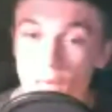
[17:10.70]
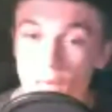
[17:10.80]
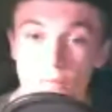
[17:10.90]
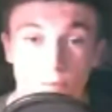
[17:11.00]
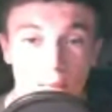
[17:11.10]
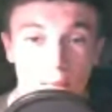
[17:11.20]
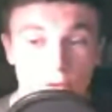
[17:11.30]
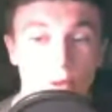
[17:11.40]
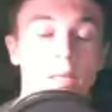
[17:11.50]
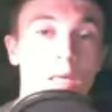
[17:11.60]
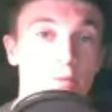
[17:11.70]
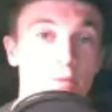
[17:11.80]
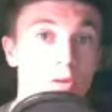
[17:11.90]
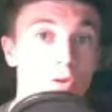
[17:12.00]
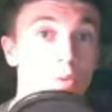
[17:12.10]
if speaking of training,
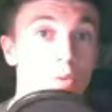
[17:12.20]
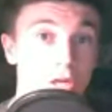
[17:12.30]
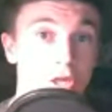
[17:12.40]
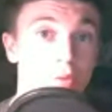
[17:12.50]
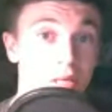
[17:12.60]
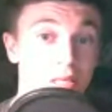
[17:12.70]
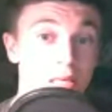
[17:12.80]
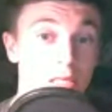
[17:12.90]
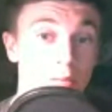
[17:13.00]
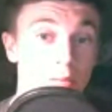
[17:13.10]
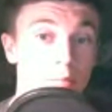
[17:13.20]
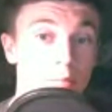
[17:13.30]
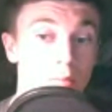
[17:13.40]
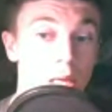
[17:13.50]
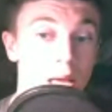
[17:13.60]
if you do actually want to see some
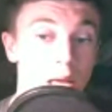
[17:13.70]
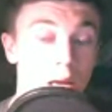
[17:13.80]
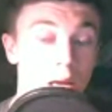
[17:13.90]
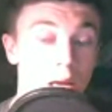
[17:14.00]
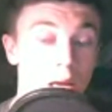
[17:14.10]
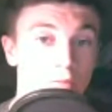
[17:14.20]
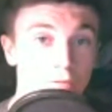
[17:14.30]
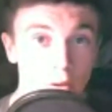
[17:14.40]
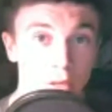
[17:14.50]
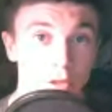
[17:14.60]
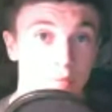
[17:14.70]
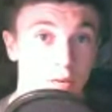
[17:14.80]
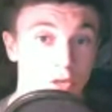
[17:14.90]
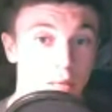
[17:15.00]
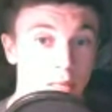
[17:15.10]
footage of
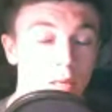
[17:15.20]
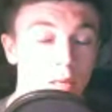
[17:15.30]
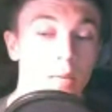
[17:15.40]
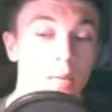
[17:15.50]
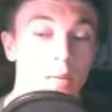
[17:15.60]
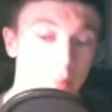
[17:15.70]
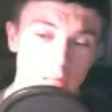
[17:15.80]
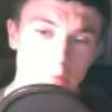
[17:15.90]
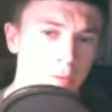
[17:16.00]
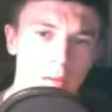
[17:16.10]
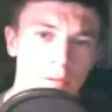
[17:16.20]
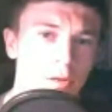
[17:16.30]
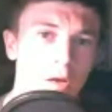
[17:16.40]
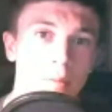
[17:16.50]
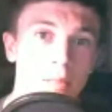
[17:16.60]
my training, please put down in
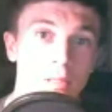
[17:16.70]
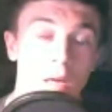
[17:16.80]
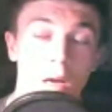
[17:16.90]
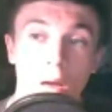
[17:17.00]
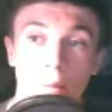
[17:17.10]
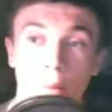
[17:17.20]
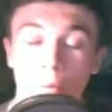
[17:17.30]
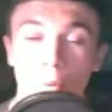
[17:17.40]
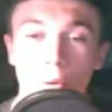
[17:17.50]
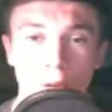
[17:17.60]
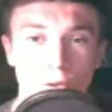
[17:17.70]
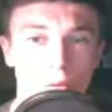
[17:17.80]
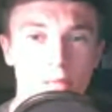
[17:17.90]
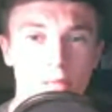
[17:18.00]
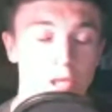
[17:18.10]
the comments. I will go to
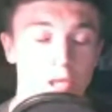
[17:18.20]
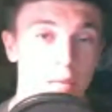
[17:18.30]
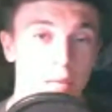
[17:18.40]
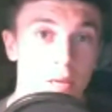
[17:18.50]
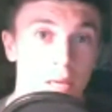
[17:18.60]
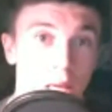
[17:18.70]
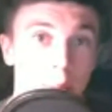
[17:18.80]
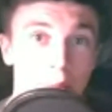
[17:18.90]
Training Shed and